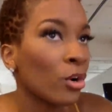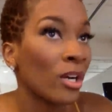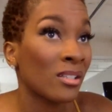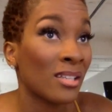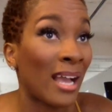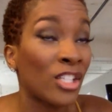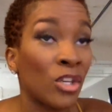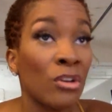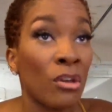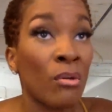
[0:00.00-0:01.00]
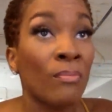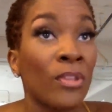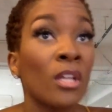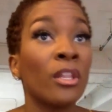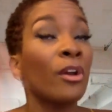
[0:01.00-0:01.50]
the courses, I show you
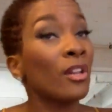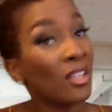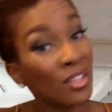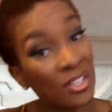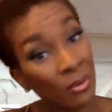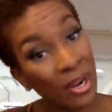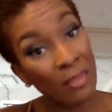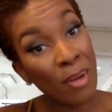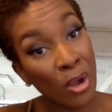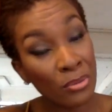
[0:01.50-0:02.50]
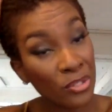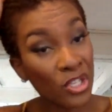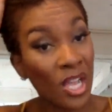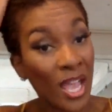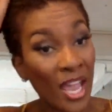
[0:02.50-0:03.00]
literally the direct post
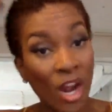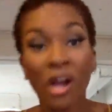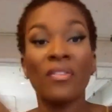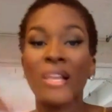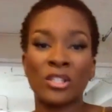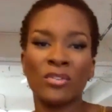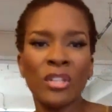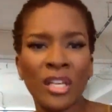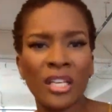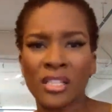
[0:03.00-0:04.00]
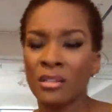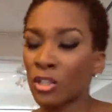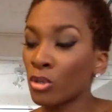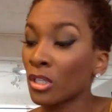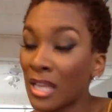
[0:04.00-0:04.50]
and all that. So if you're looking to
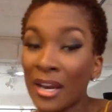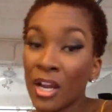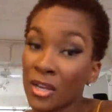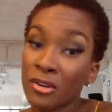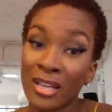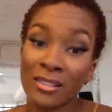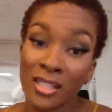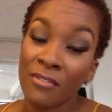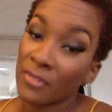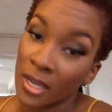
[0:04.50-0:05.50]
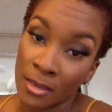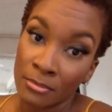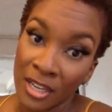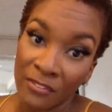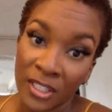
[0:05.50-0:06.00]
use a lot of internet stuff,
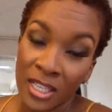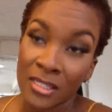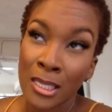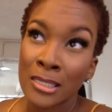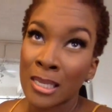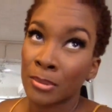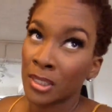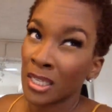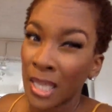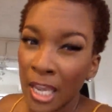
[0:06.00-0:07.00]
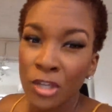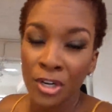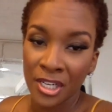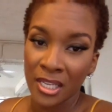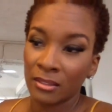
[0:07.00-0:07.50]
definitely in 10 steps to 10K,
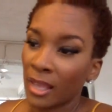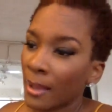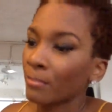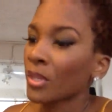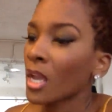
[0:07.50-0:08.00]
you're going to get that.